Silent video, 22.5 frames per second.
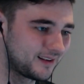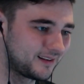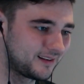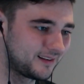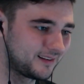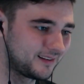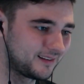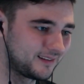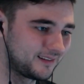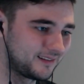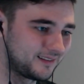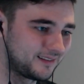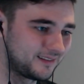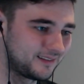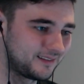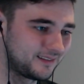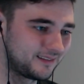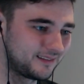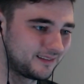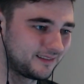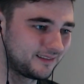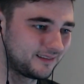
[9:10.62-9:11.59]

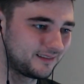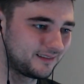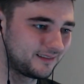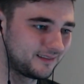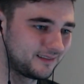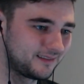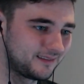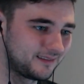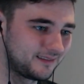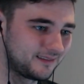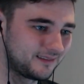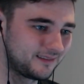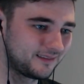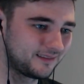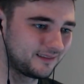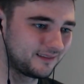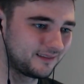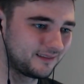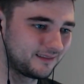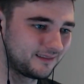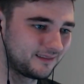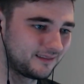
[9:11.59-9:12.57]
Nothing is said.